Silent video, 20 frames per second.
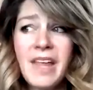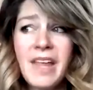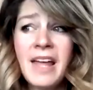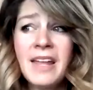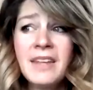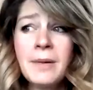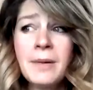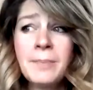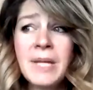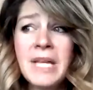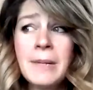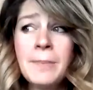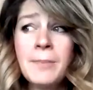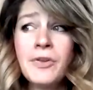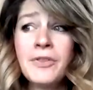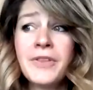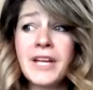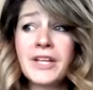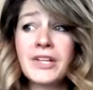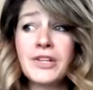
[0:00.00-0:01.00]
And the
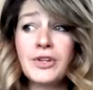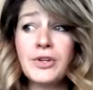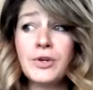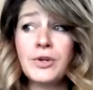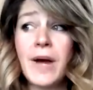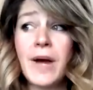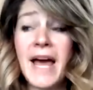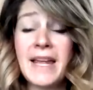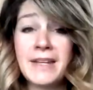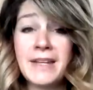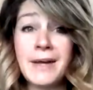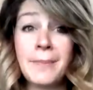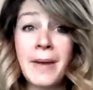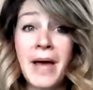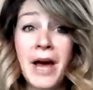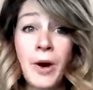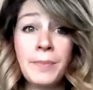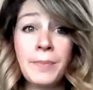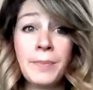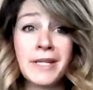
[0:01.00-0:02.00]
people that you end up
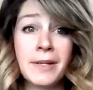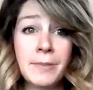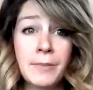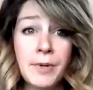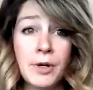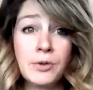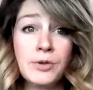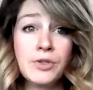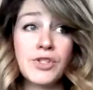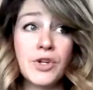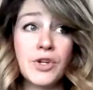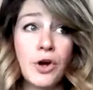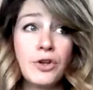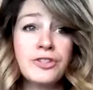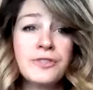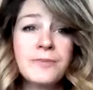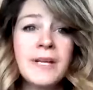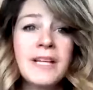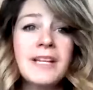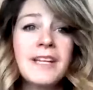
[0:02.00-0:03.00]
helping the most
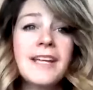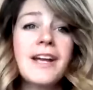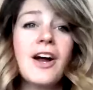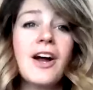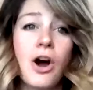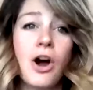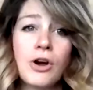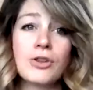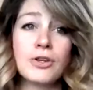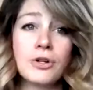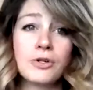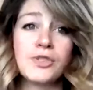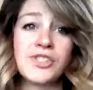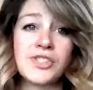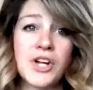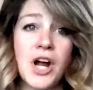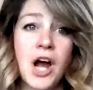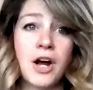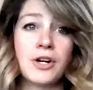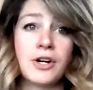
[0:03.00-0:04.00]
ultimately are those
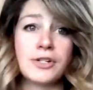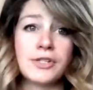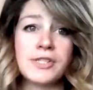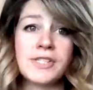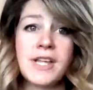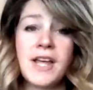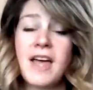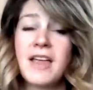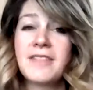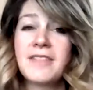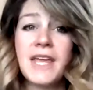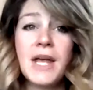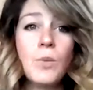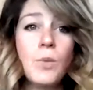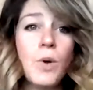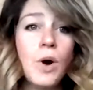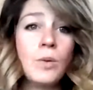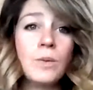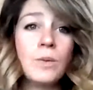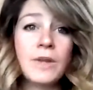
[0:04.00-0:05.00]
stalkers. They
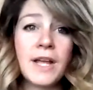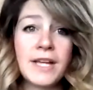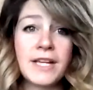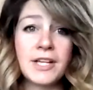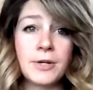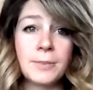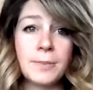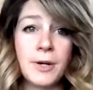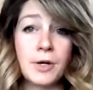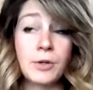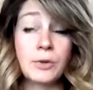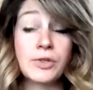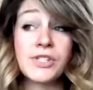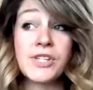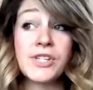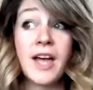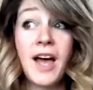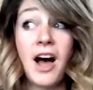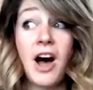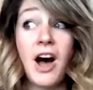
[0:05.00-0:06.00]
won't like your
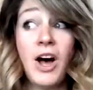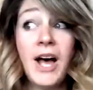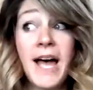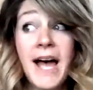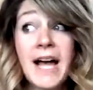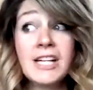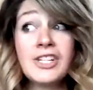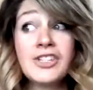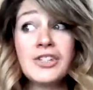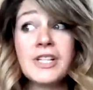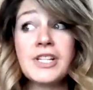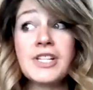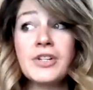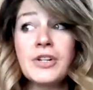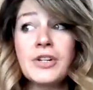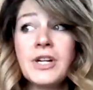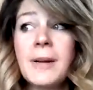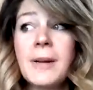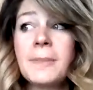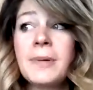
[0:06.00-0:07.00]
post. Actually,
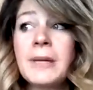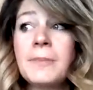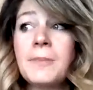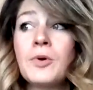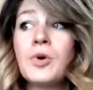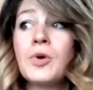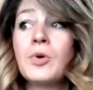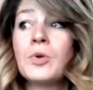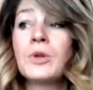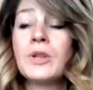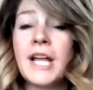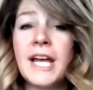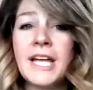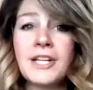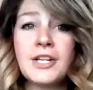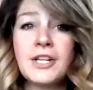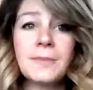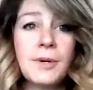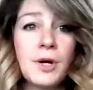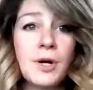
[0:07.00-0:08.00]
you'll get people who
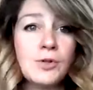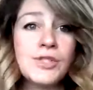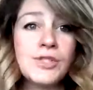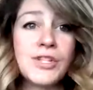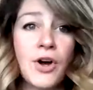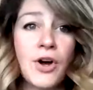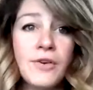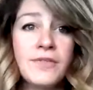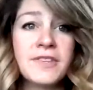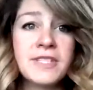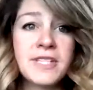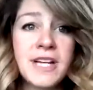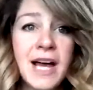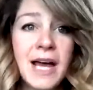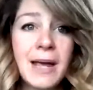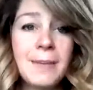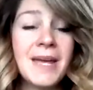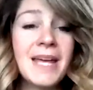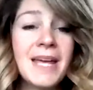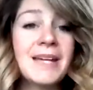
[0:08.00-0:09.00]
like your posts all the
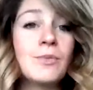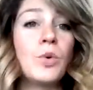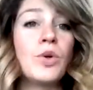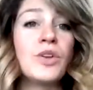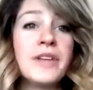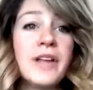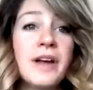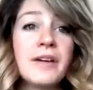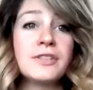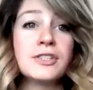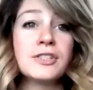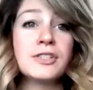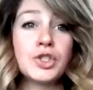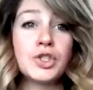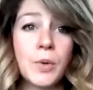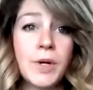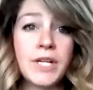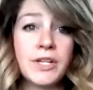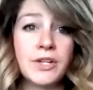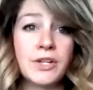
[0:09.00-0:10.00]
time and will never
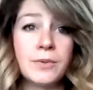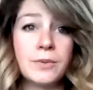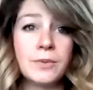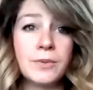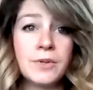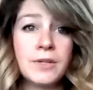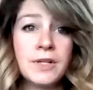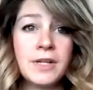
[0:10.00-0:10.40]
join you.